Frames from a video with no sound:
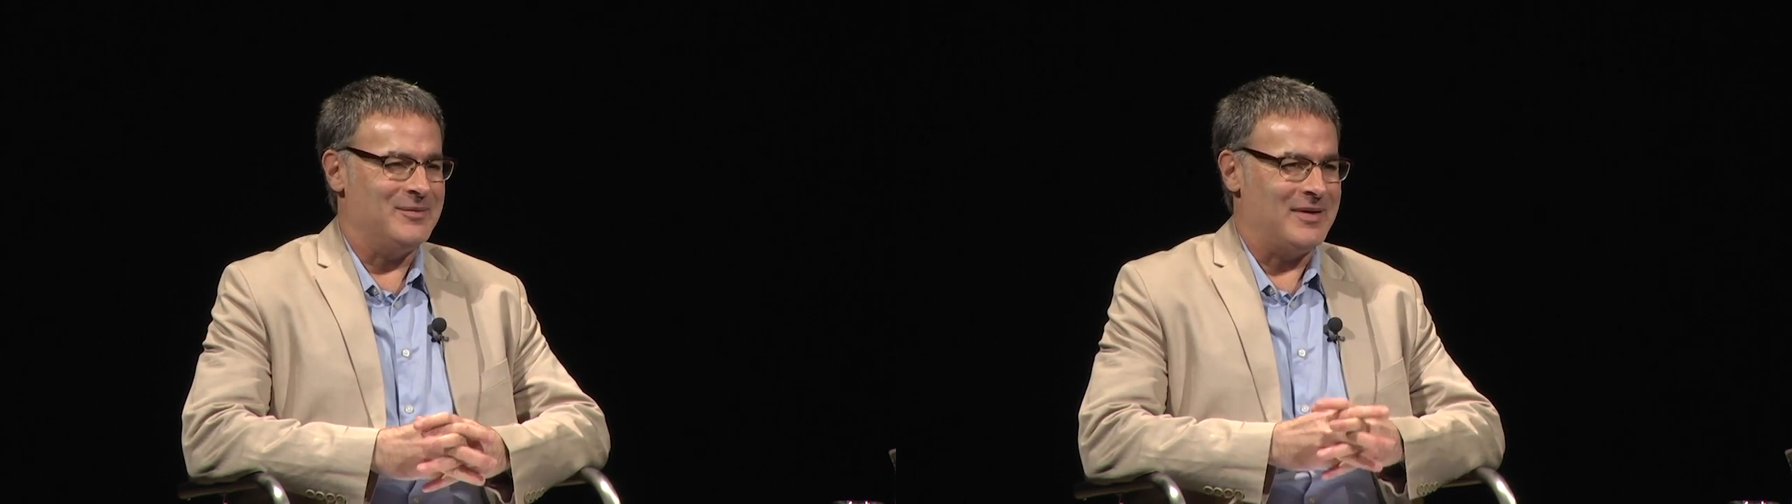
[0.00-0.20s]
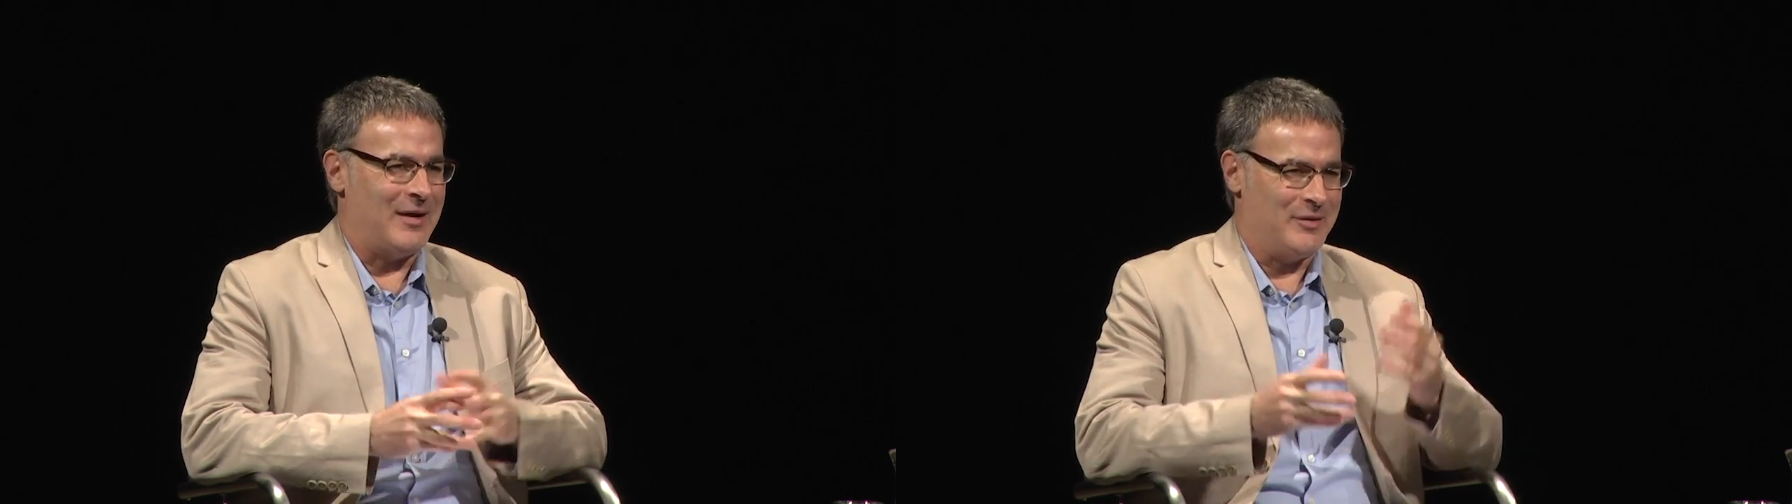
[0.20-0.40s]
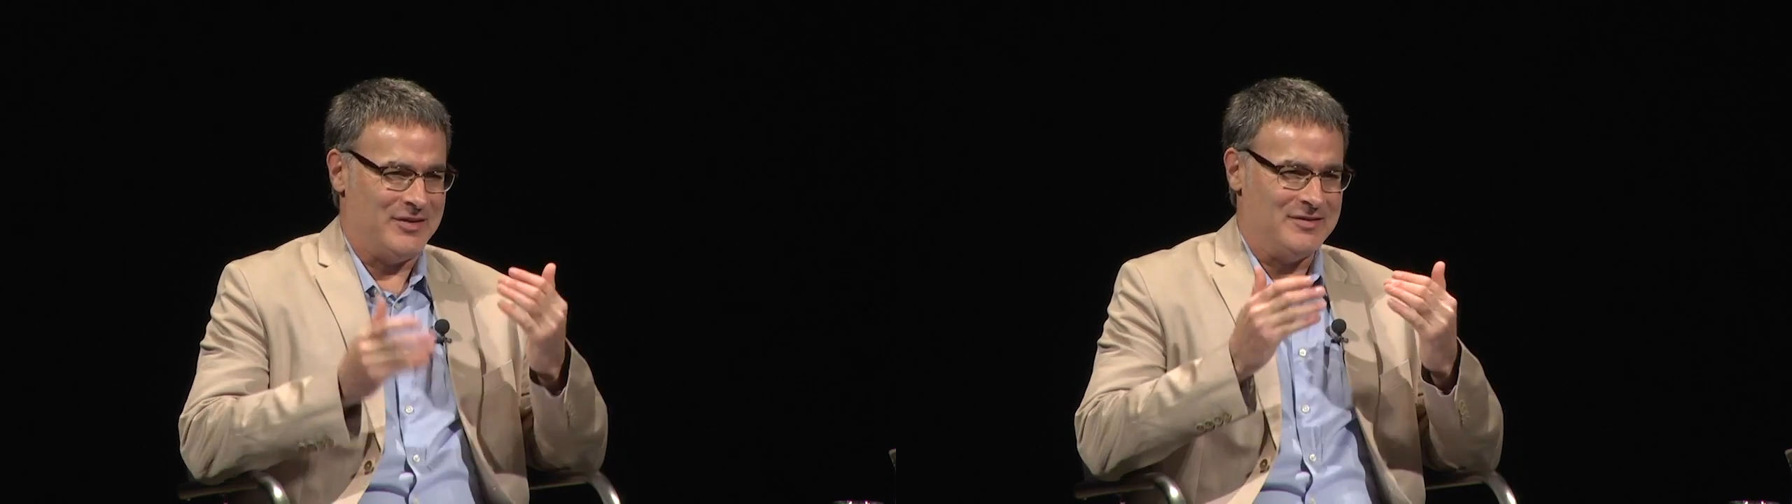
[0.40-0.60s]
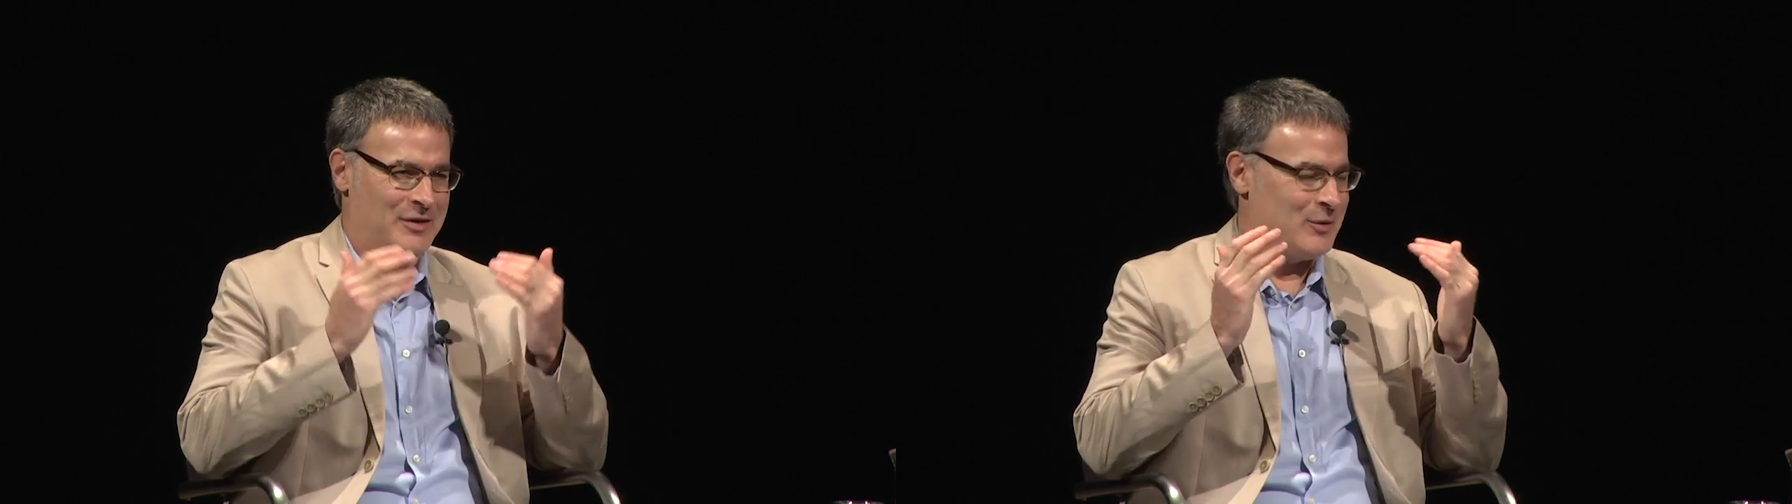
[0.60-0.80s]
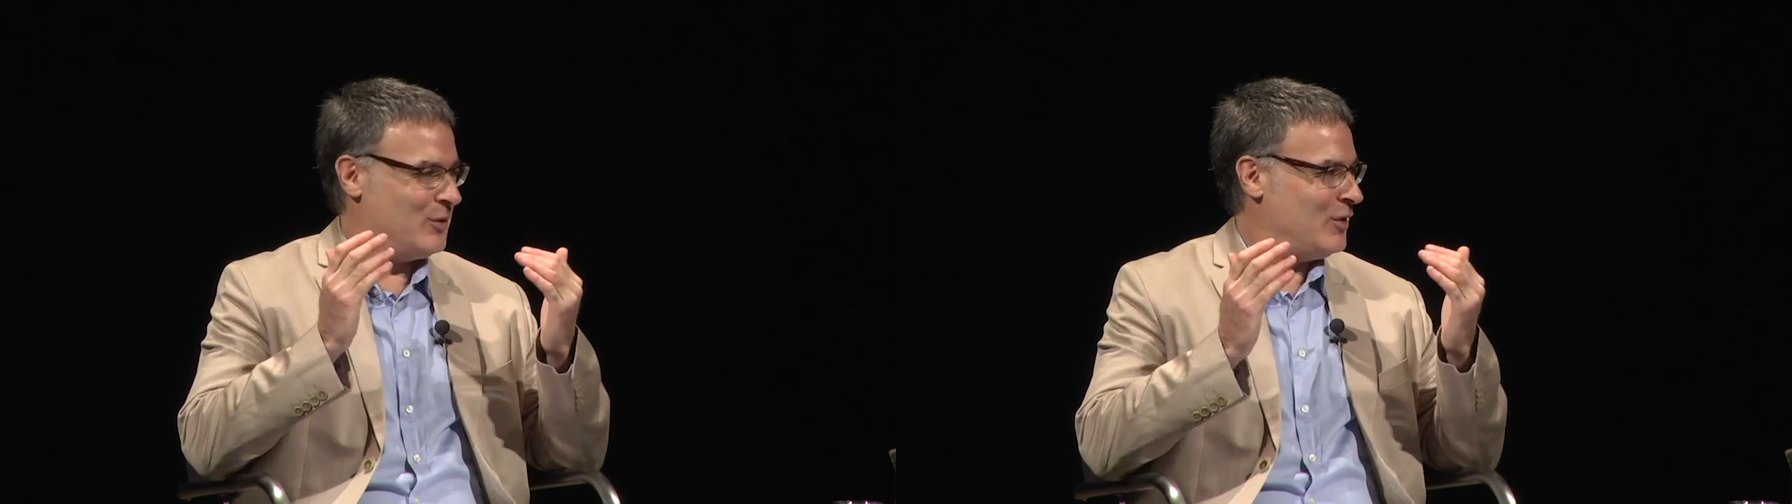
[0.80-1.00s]
I was in
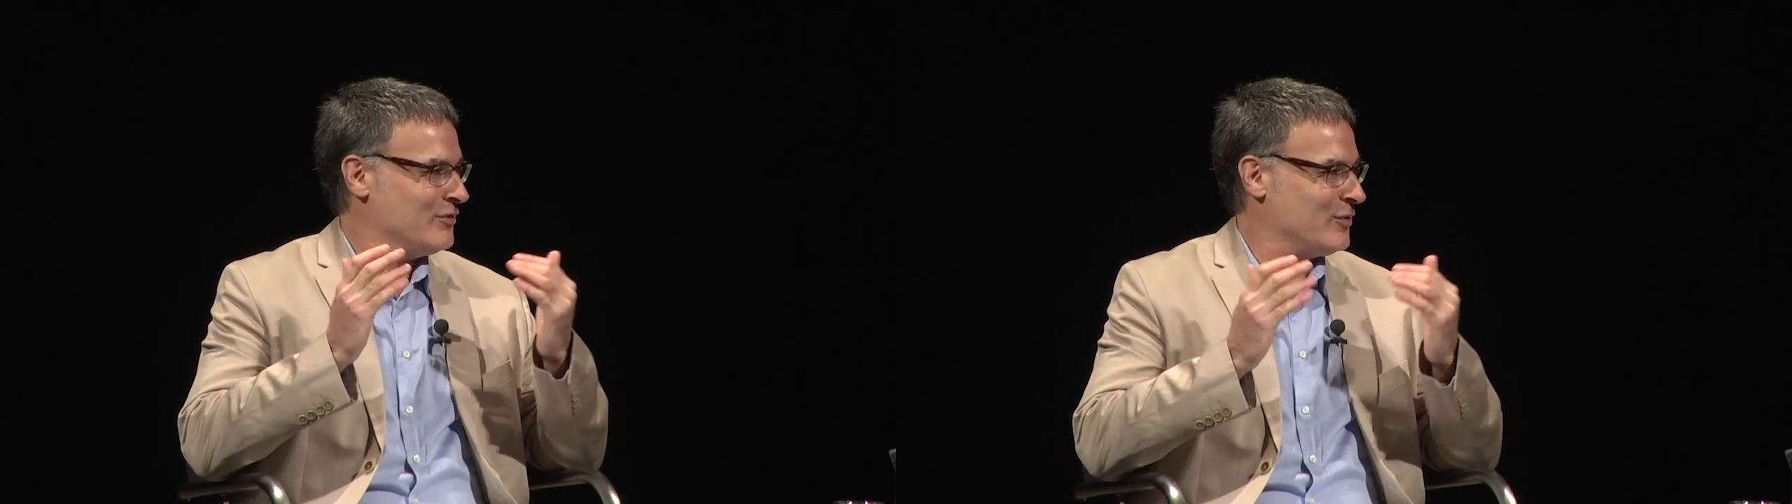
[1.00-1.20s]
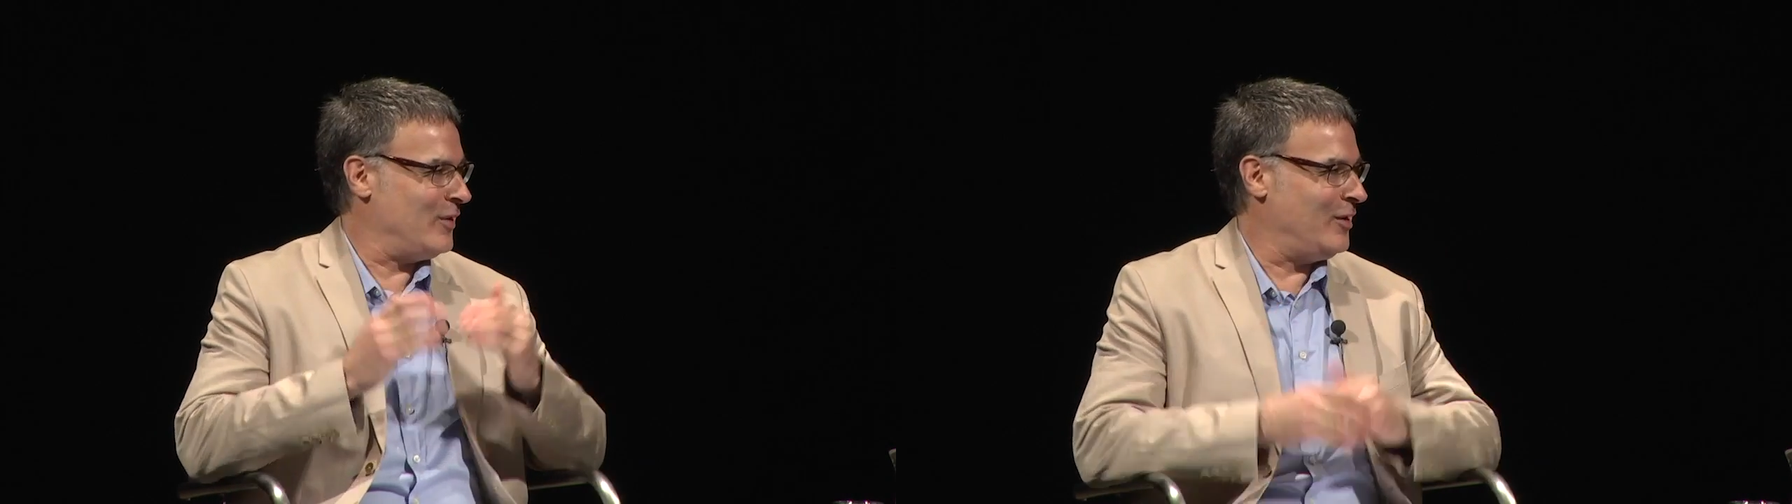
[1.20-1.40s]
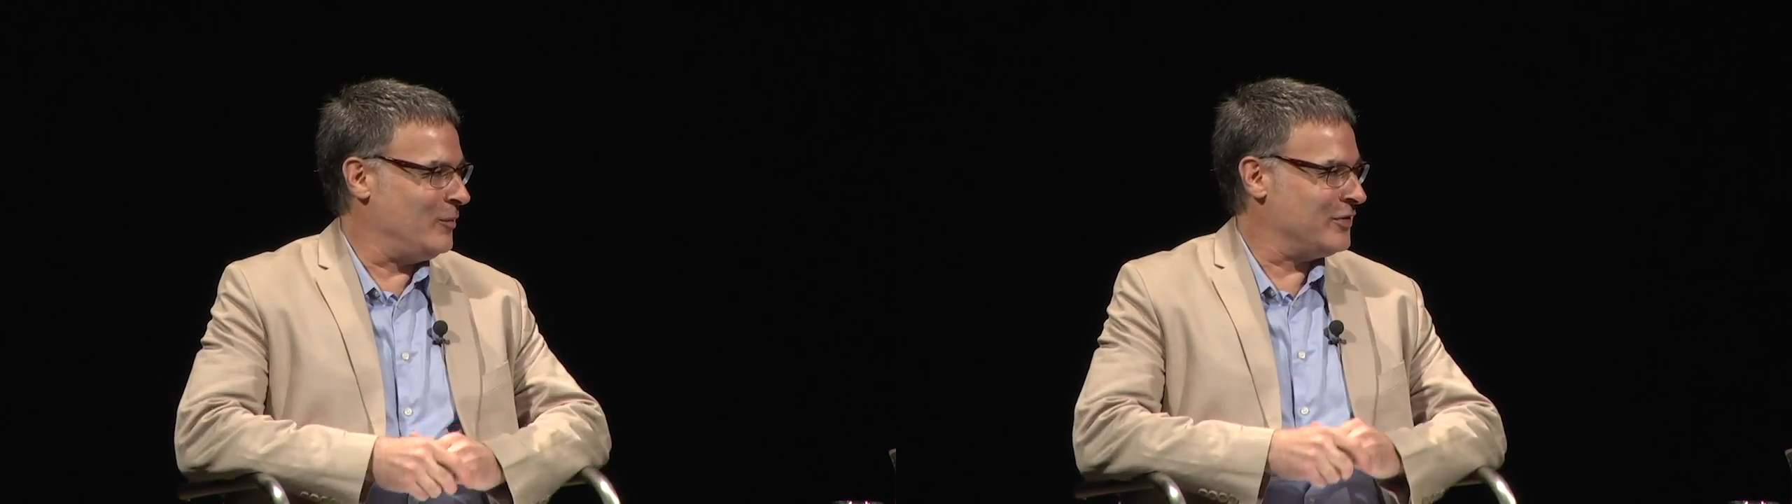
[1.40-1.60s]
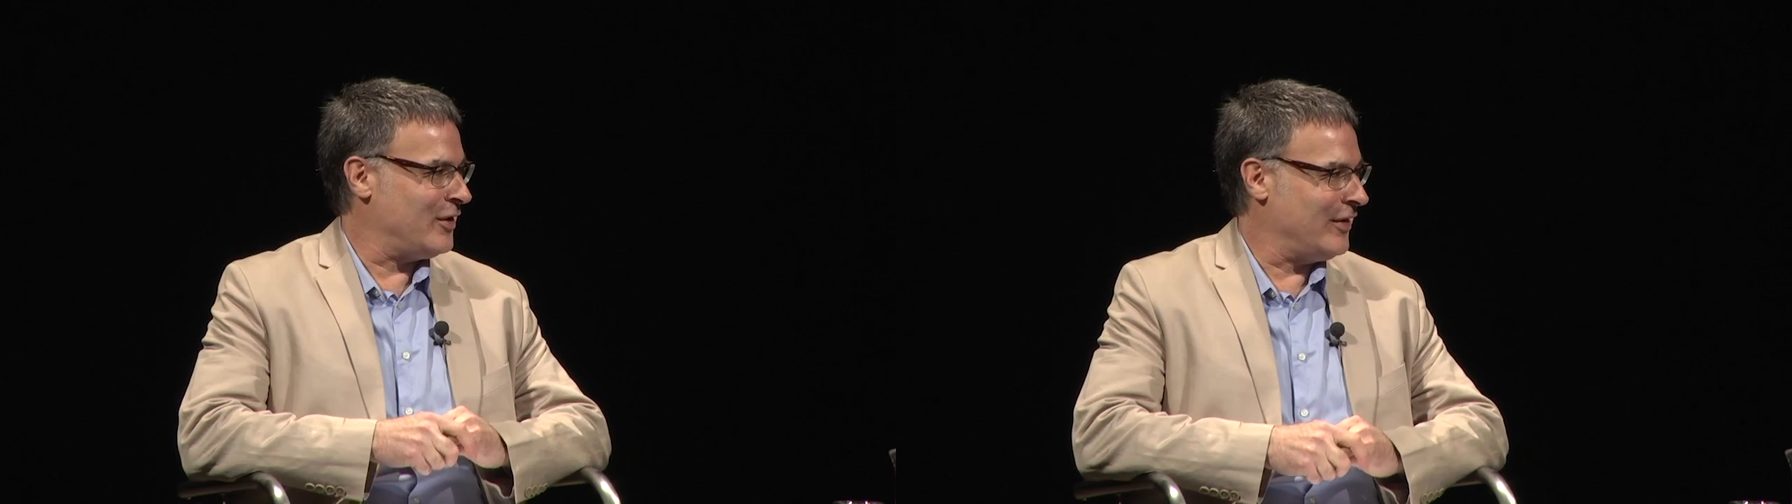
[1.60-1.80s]
total overwhelm with all